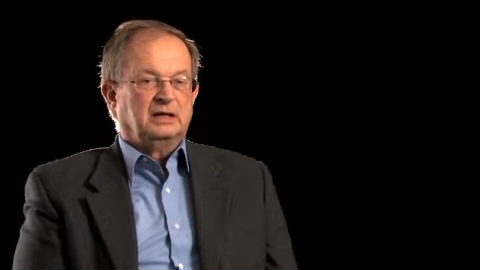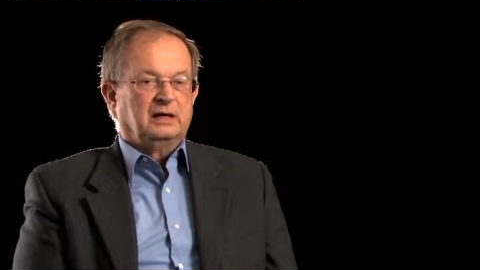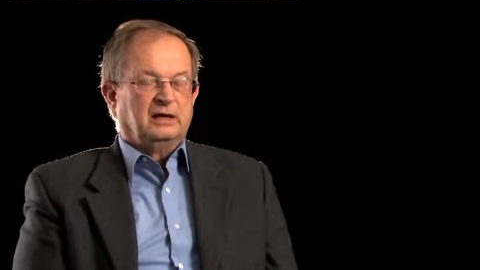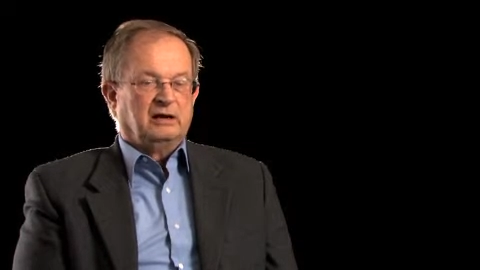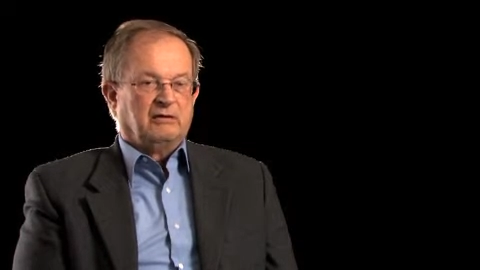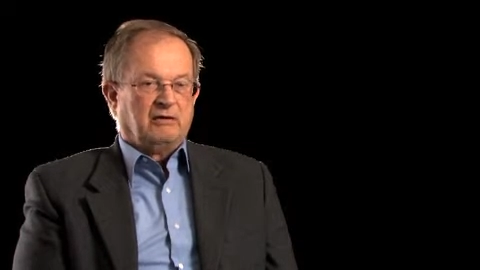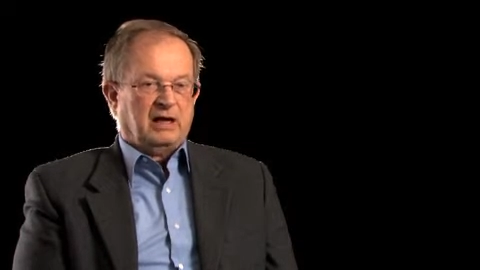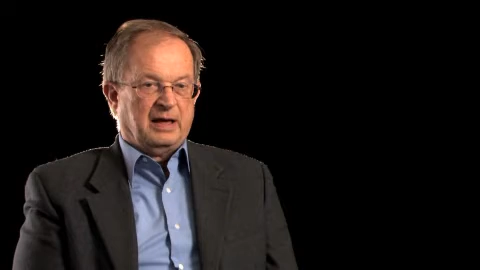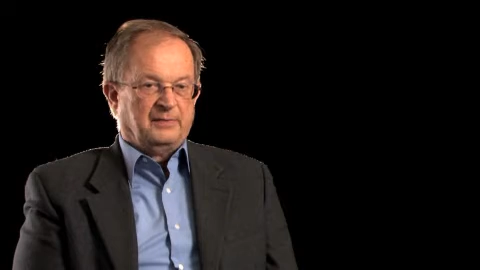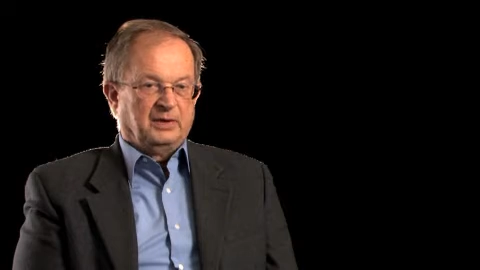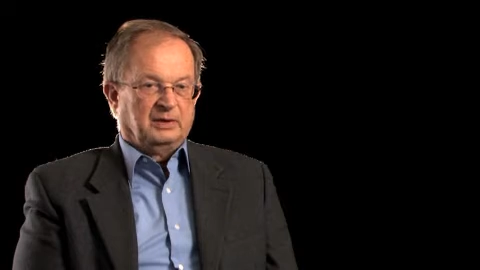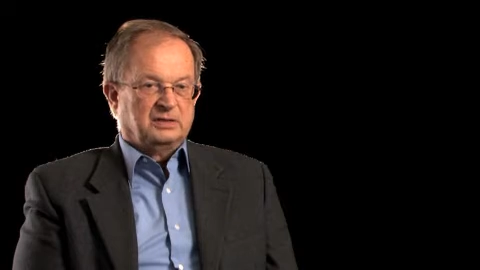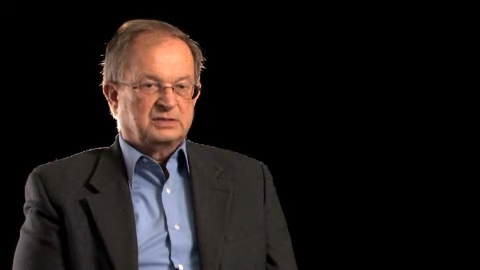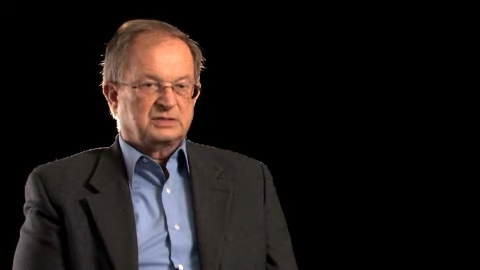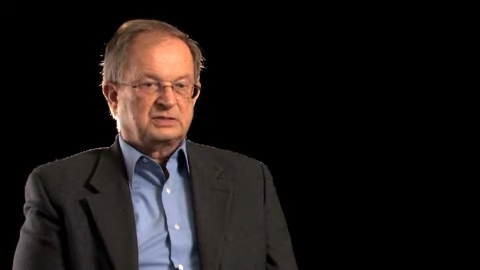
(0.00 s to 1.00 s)
an air
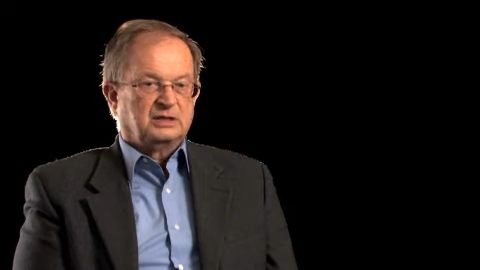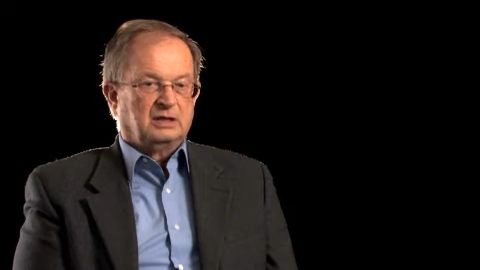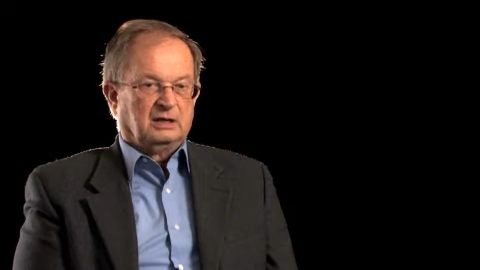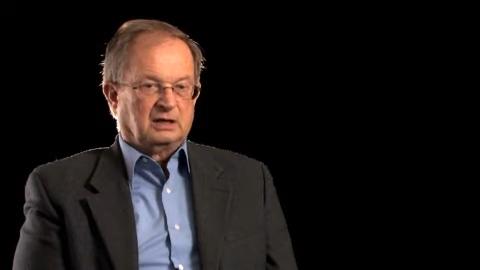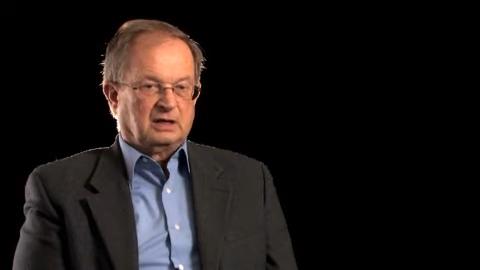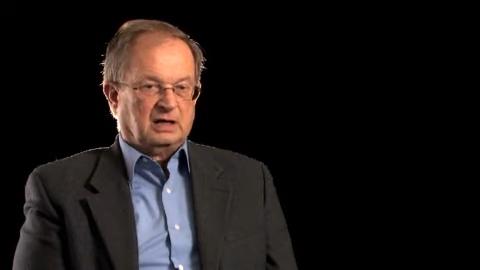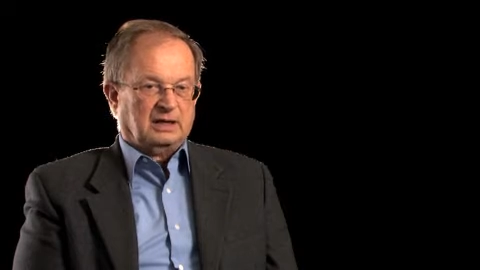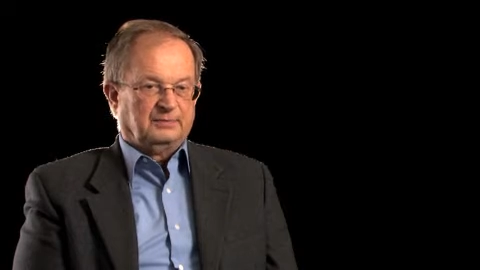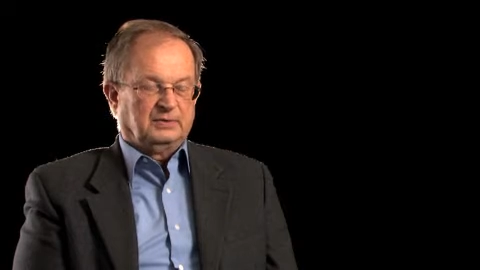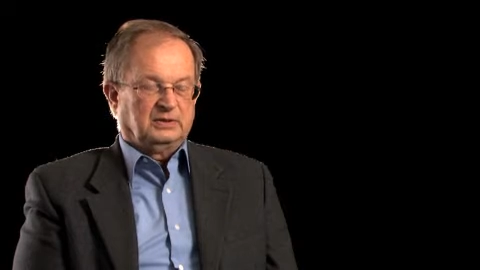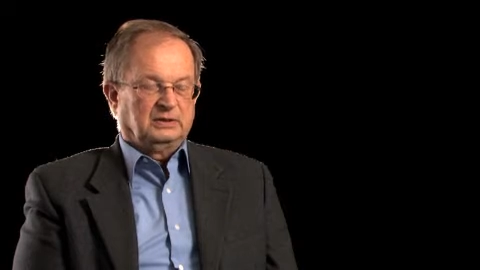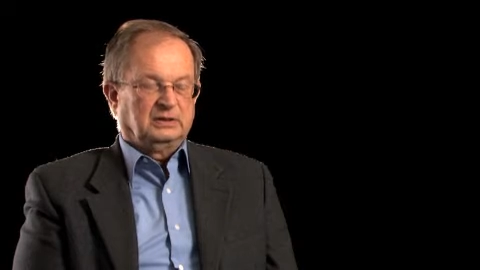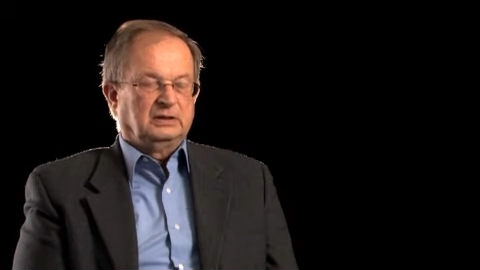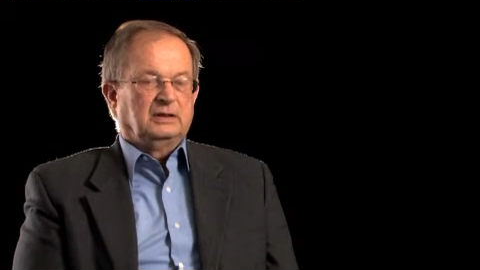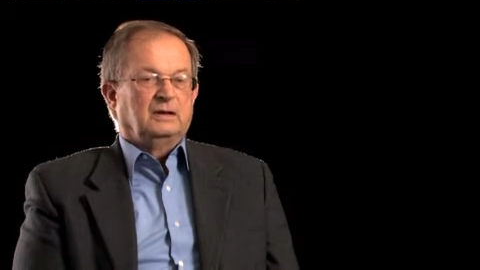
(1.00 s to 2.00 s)
ambulance
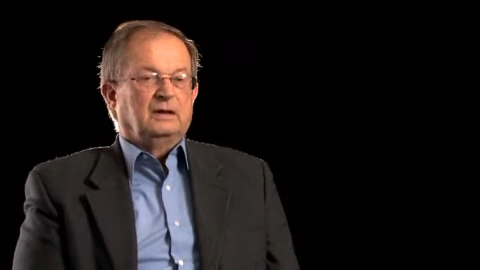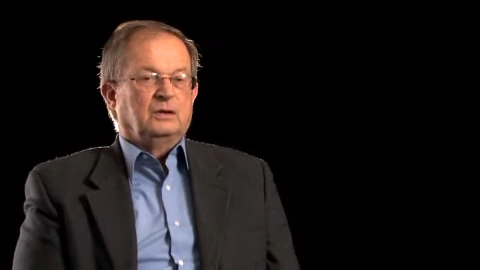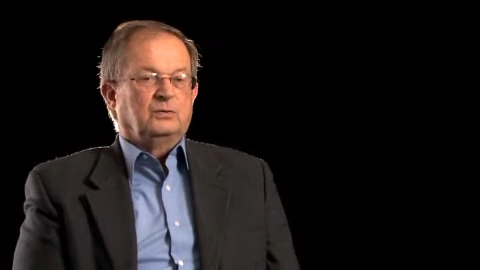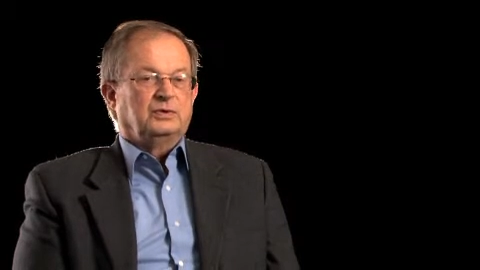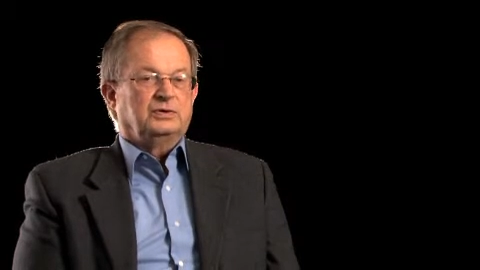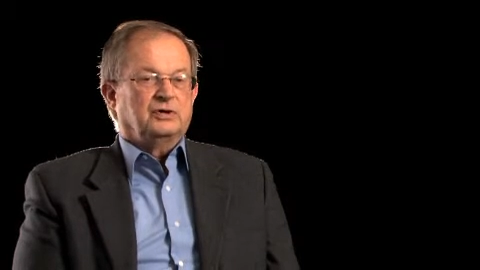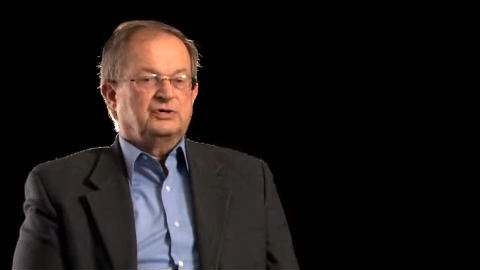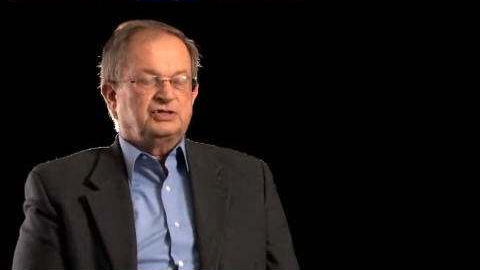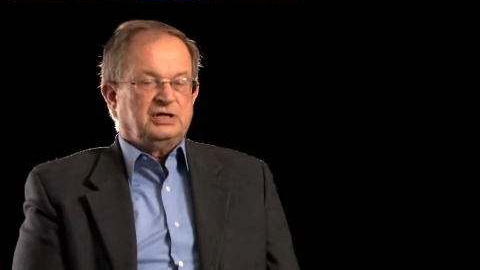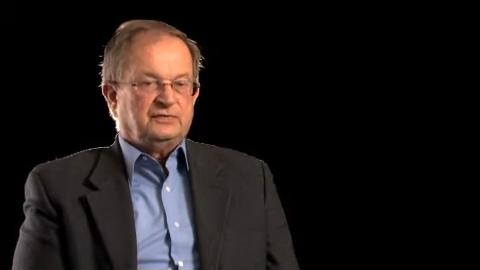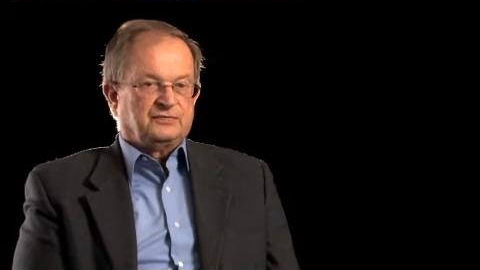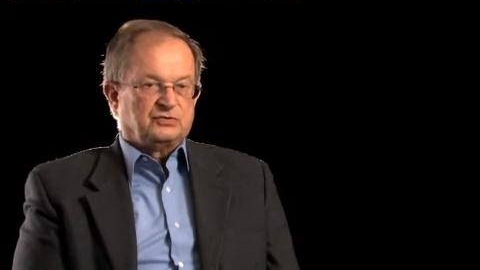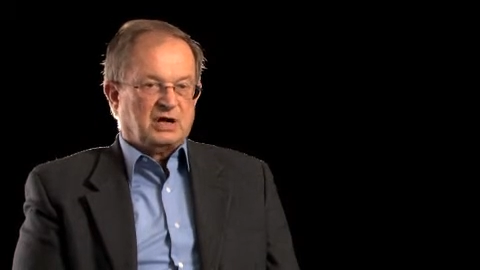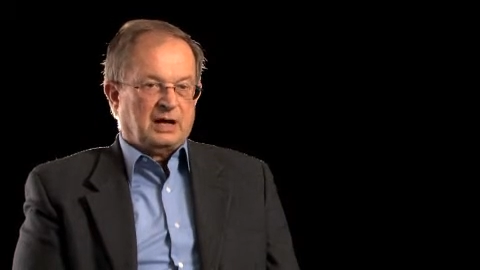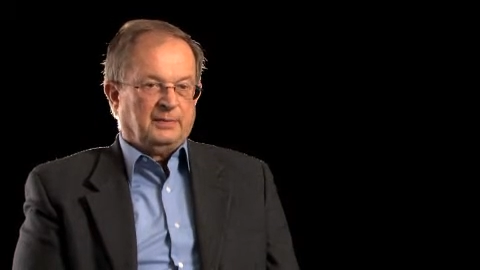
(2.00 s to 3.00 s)
helicopter with their
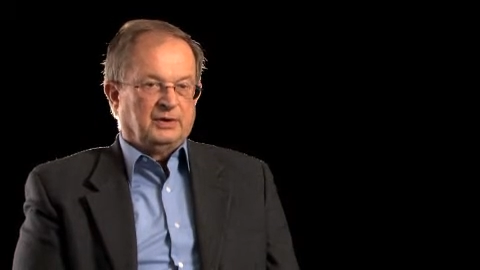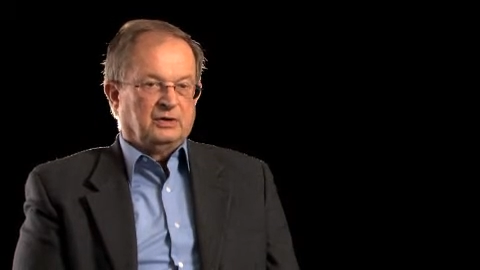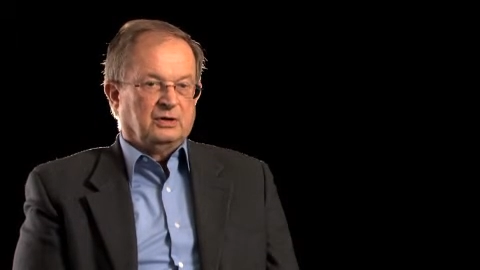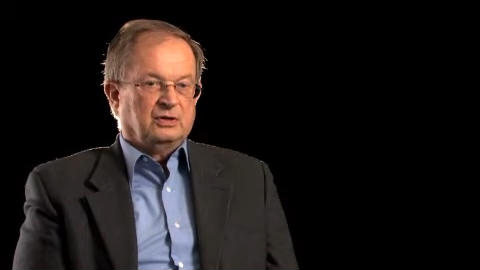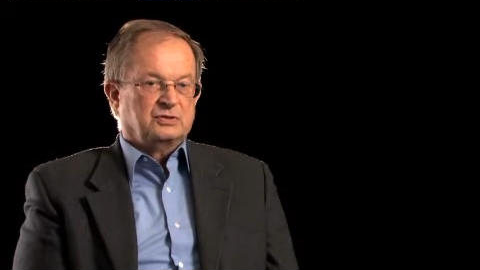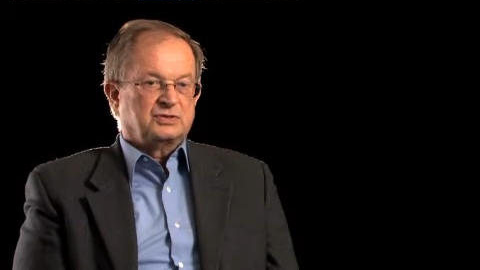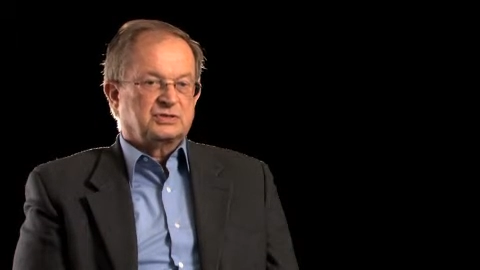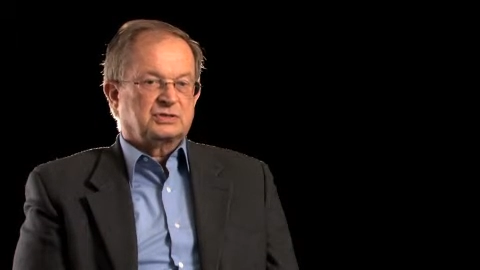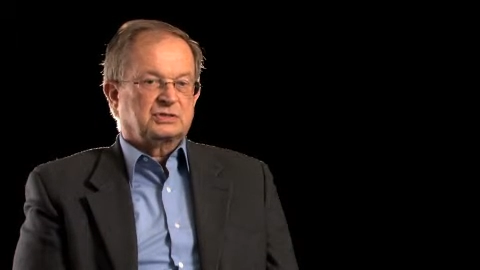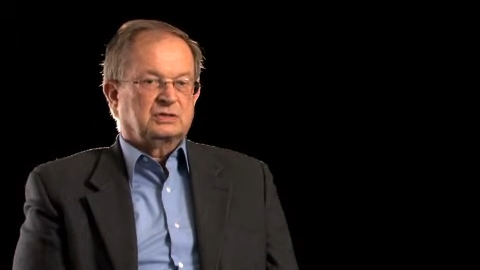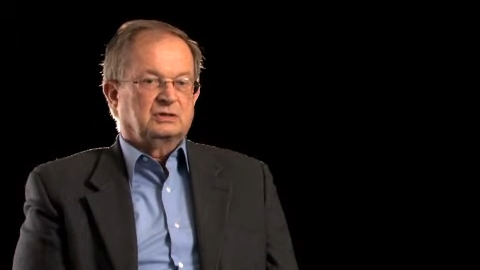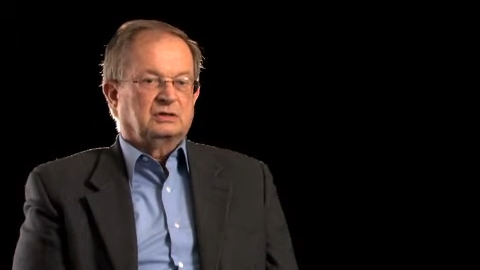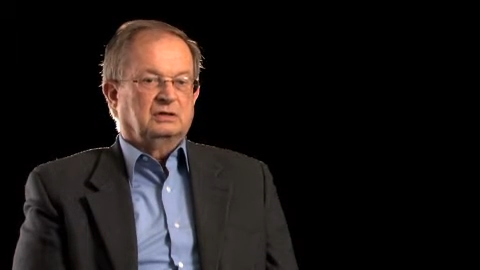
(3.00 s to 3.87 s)
chief trauma nurse